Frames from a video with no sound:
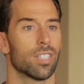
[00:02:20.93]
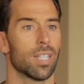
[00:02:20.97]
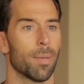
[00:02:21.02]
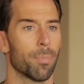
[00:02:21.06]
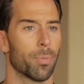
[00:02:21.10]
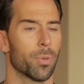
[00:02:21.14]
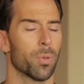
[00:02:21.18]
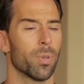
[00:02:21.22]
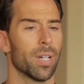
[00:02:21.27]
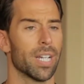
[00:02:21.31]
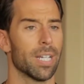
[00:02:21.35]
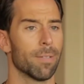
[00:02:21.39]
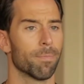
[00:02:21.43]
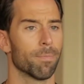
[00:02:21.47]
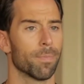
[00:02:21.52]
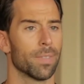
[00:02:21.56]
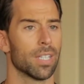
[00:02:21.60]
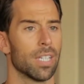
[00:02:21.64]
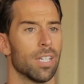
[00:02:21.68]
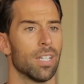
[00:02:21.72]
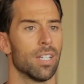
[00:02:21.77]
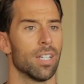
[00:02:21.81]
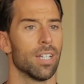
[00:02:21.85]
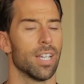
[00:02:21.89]
Step three
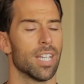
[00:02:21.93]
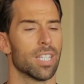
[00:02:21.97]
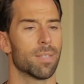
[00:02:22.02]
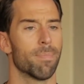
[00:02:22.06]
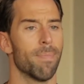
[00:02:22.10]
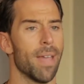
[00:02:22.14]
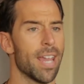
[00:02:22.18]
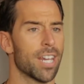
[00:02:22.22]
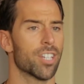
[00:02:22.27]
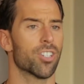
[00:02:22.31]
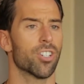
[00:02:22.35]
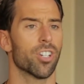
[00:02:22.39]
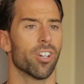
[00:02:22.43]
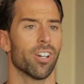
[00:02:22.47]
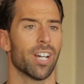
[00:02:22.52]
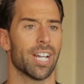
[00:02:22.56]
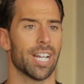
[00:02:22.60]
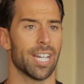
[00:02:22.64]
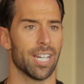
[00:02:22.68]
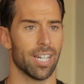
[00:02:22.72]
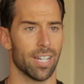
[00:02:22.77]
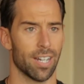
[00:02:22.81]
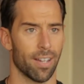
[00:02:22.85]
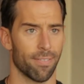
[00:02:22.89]
is make sure you're
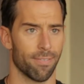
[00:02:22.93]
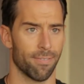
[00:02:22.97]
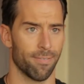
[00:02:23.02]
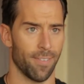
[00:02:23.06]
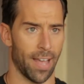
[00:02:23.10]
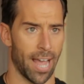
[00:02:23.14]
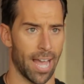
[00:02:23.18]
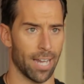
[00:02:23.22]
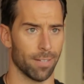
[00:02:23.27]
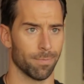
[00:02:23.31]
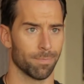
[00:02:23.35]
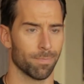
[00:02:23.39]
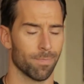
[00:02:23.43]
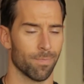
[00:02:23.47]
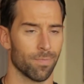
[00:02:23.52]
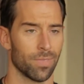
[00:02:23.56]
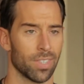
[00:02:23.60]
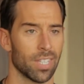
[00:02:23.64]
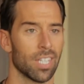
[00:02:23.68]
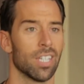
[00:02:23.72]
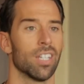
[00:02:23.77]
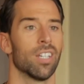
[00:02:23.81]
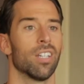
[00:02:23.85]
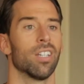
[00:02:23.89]
eating enough fat.
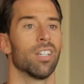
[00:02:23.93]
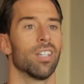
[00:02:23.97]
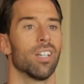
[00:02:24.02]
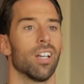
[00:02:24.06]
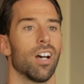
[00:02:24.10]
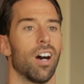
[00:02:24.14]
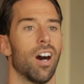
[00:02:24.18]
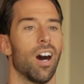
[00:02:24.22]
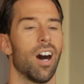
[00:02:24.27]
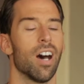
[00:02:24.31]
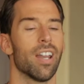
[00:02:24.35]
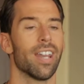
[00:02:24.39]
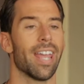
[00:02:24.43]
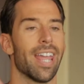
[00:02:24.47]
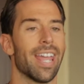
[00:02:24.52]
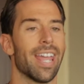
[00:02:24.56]
On